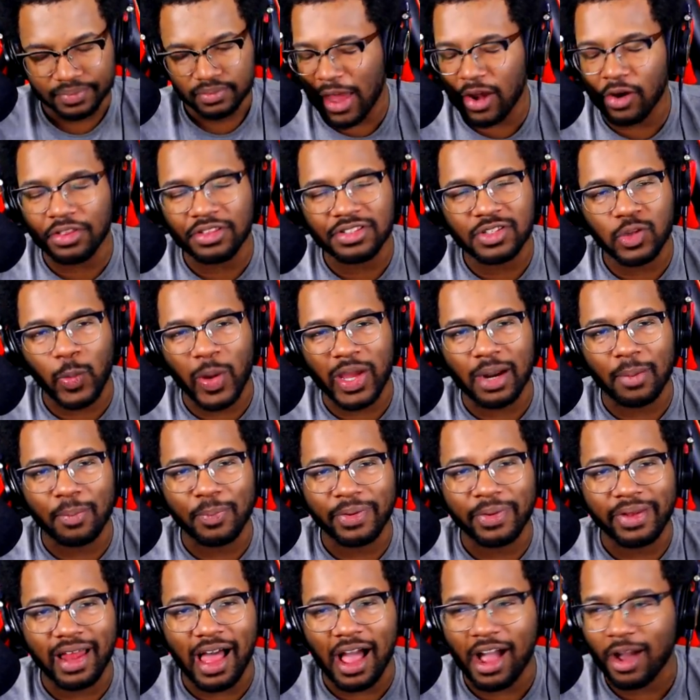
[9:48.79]
I know there's a way to
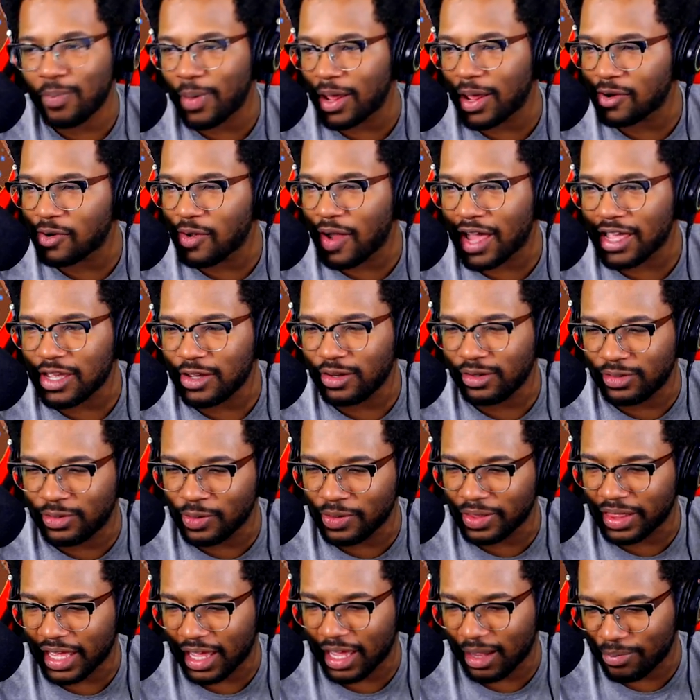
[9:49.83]
block, but I don't know how you
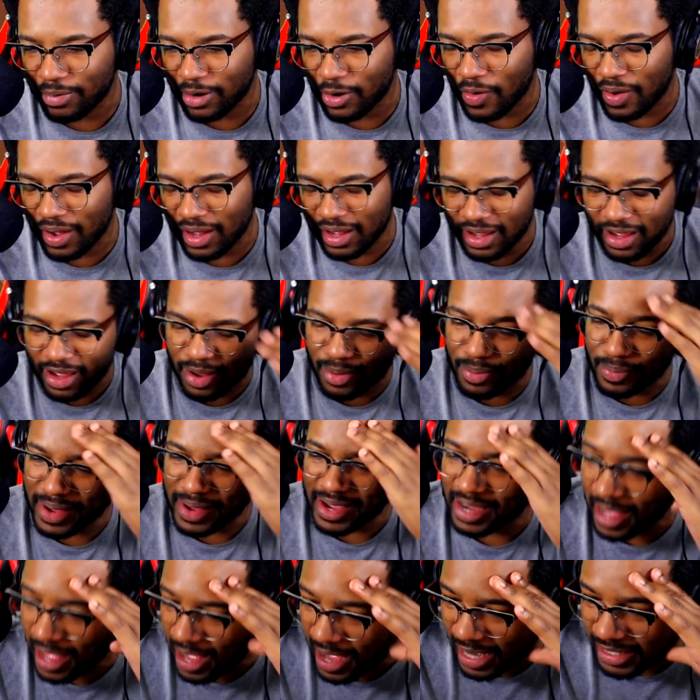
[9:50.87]
do that, bro. Oh
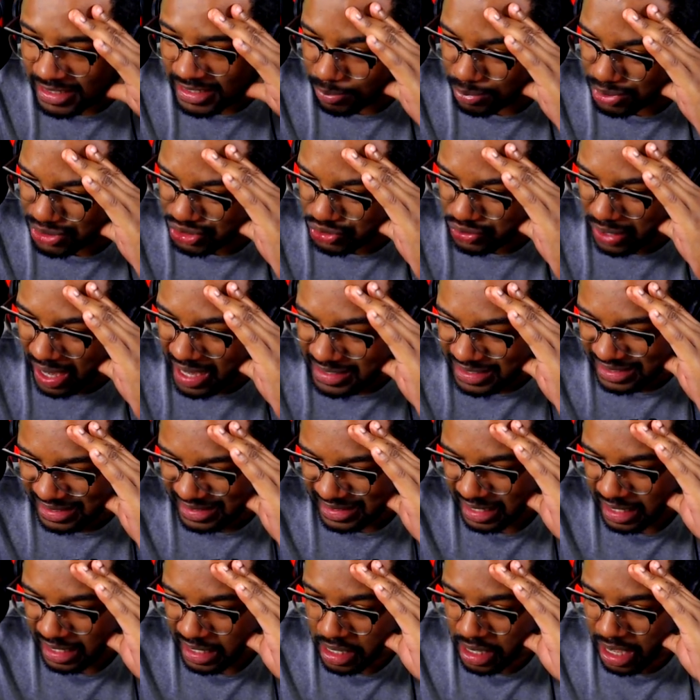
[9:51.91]
my gosh, I'm
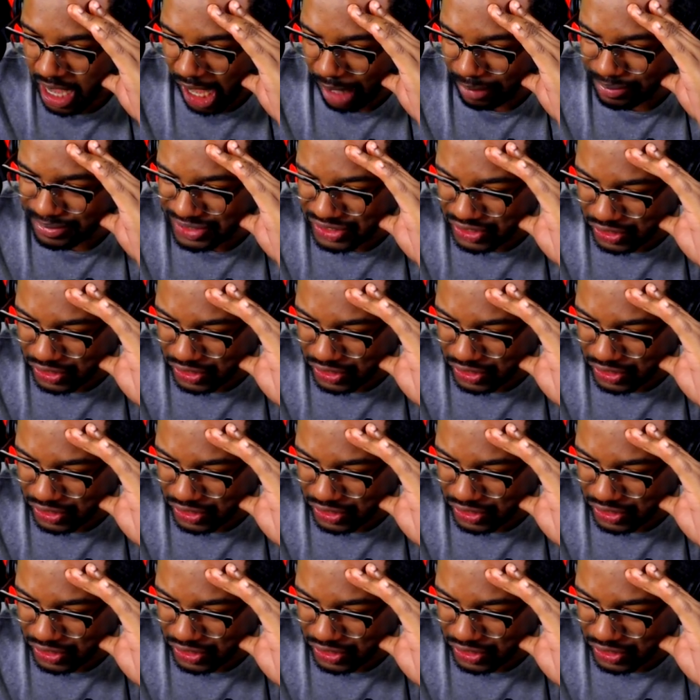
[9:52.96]
stressed. I'm